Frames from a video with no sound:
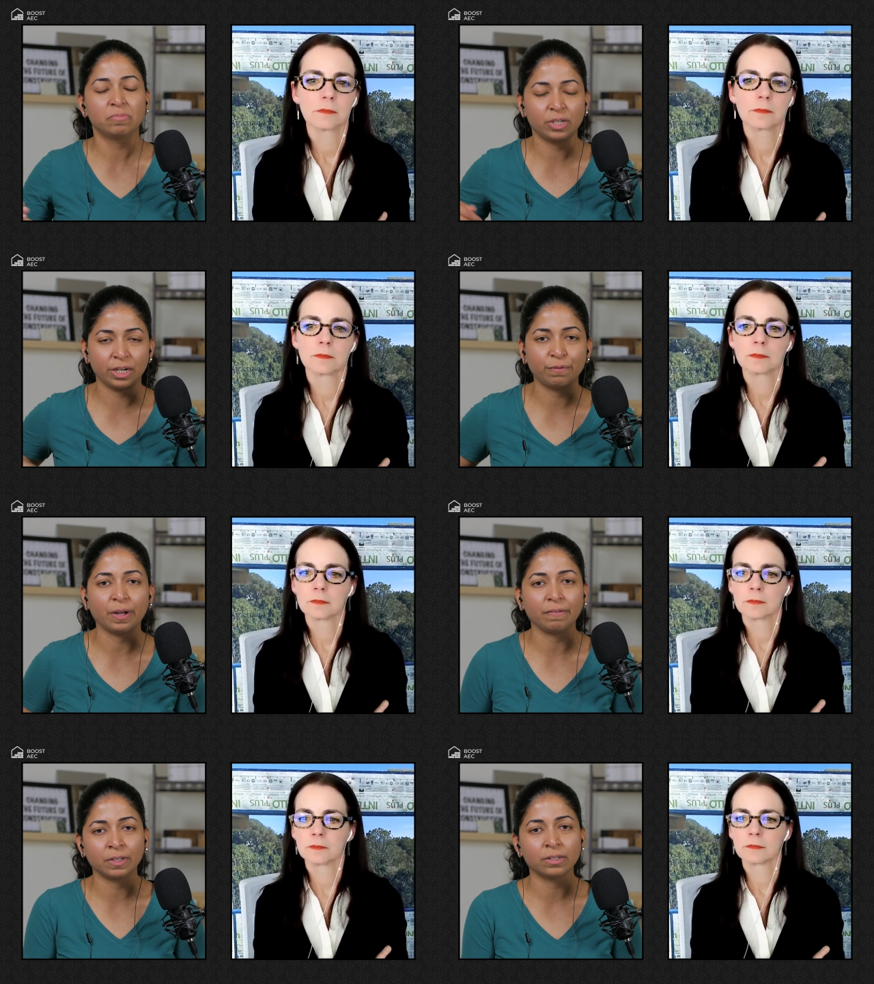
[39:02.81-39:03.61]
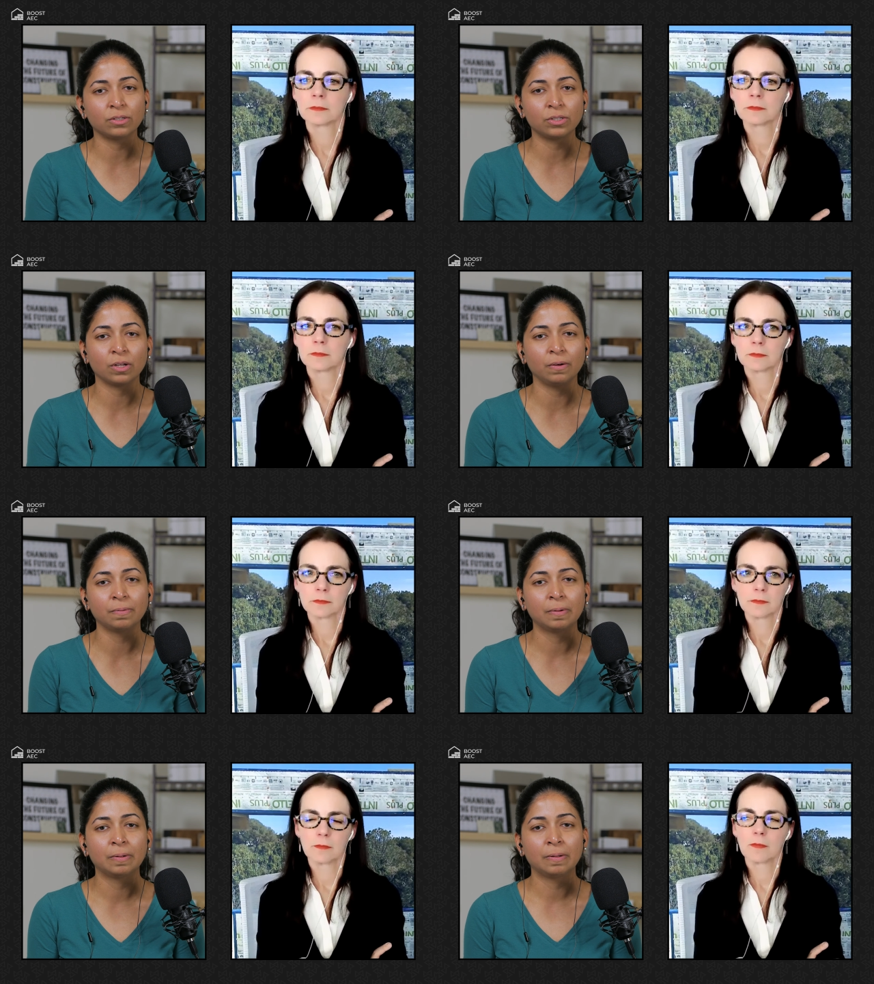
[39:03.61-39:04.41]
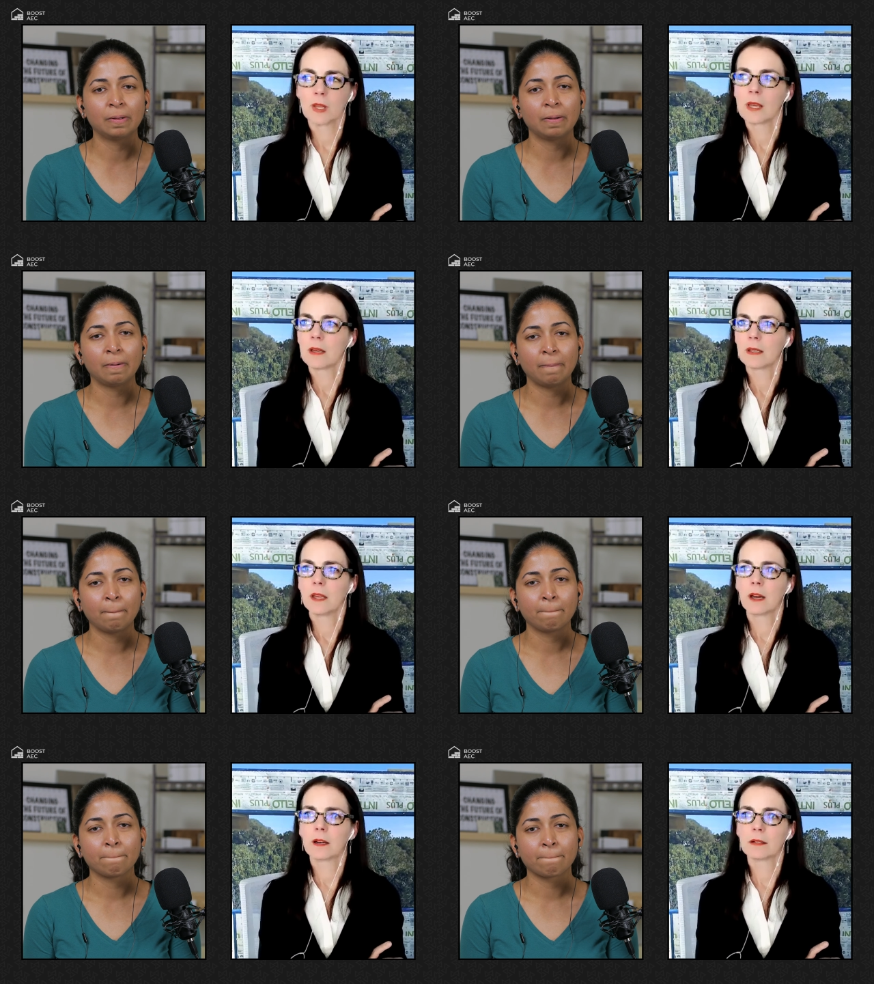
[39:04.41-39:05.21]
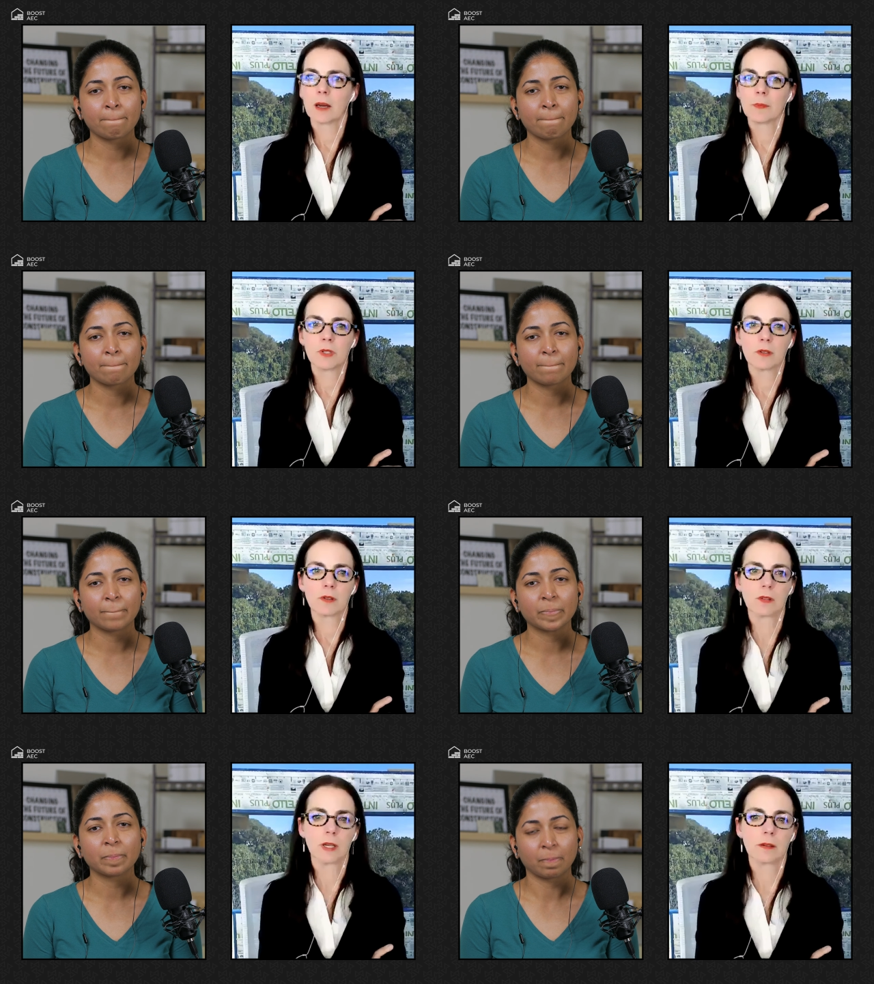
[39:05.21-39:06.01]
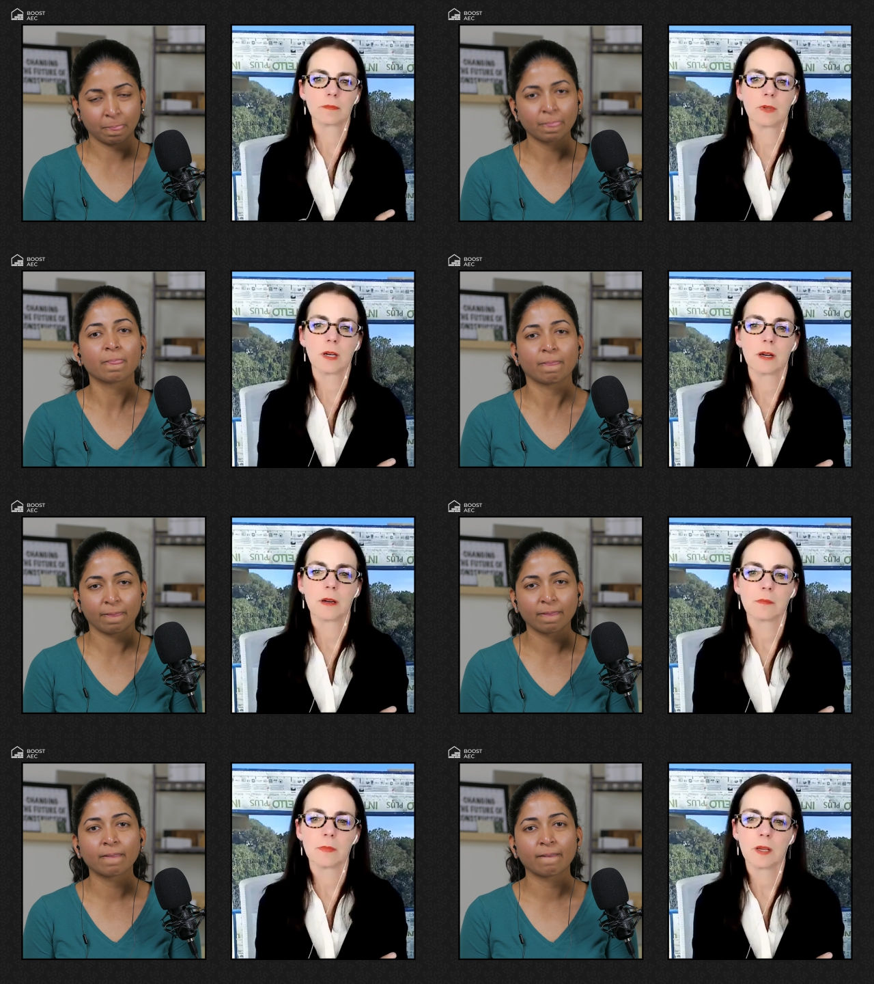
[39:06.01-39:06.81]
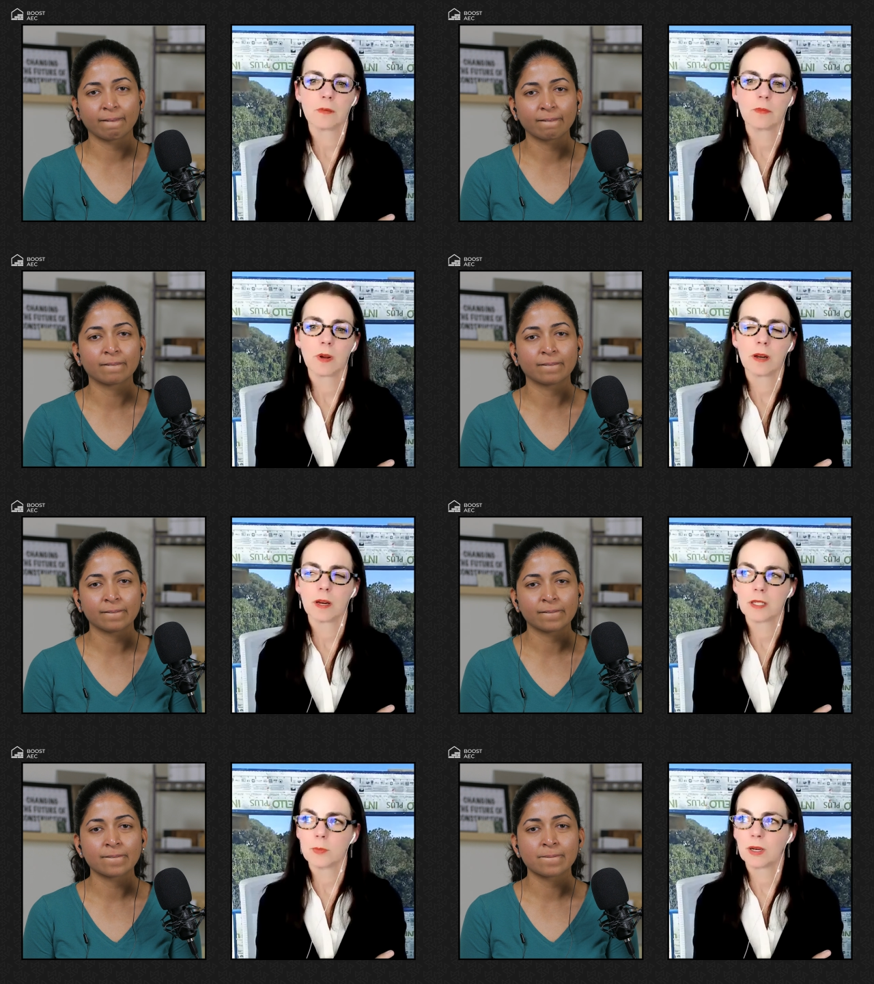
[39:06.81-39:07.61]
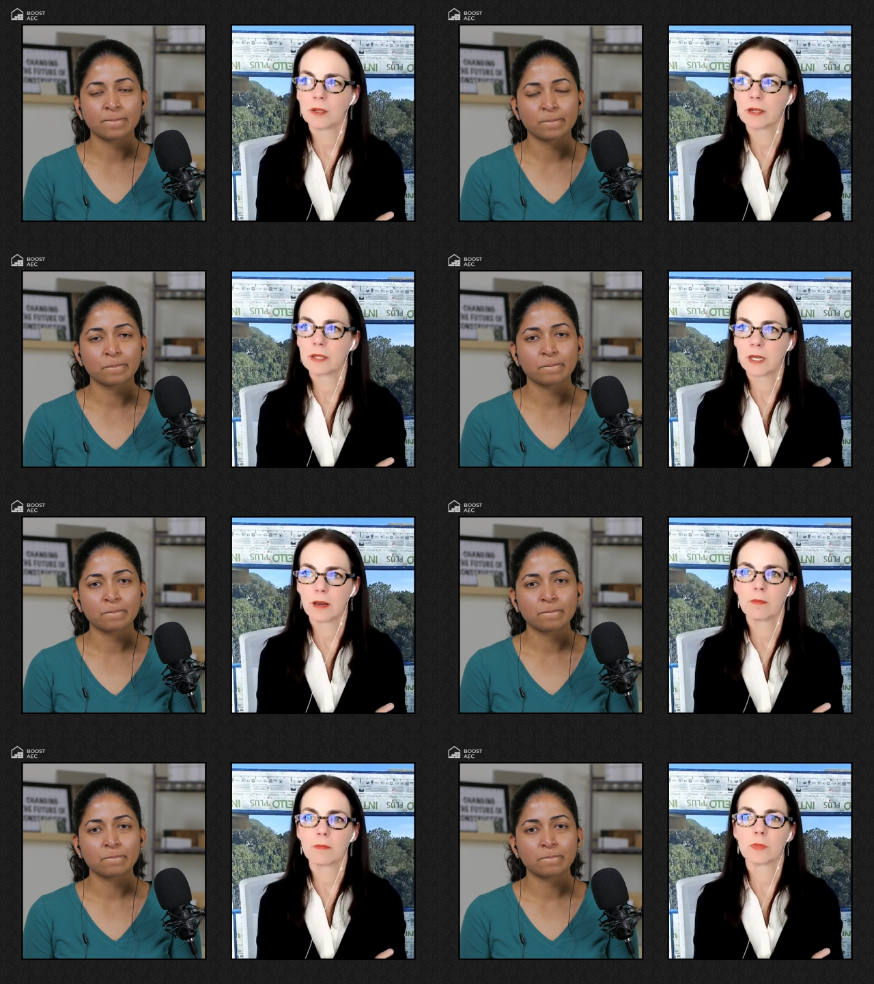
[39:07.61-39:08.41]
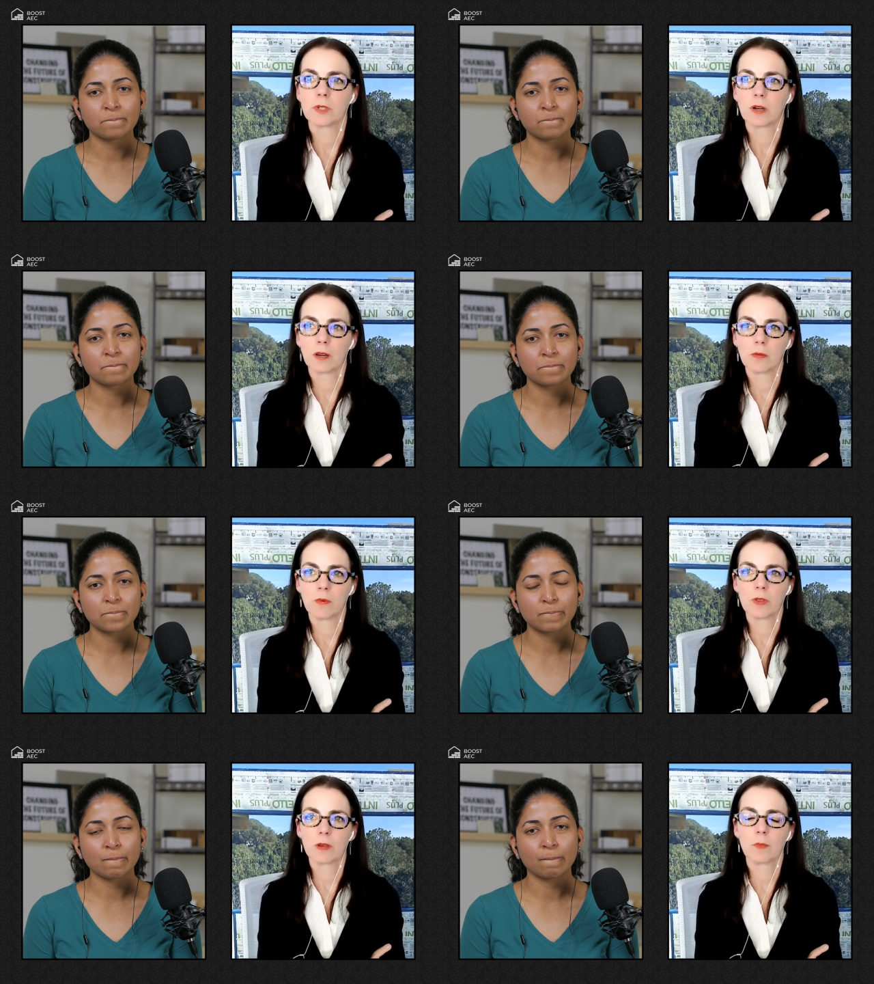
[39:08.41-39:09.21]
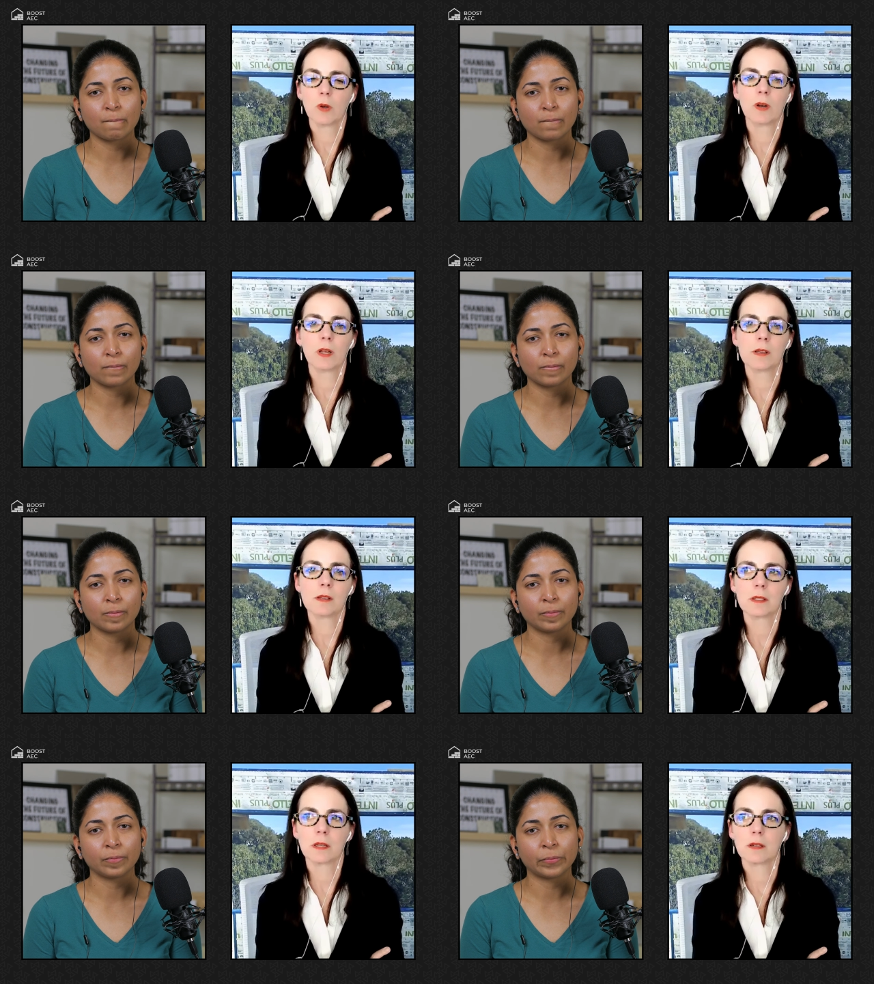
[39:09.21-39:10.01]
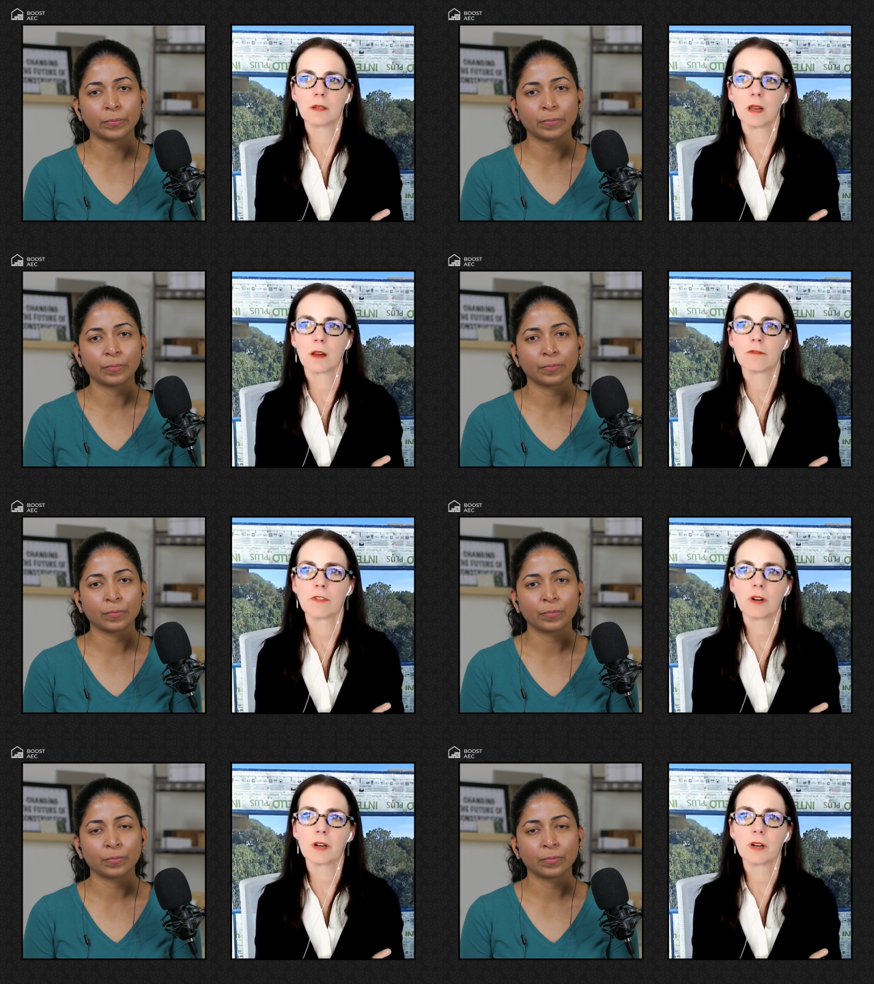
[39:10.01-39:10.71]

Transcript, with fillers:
Speaker 1: three to five years or so?
Speaker 2: Yeah, absolutely. Um, and and I spend a lot of time talking with communities, and and for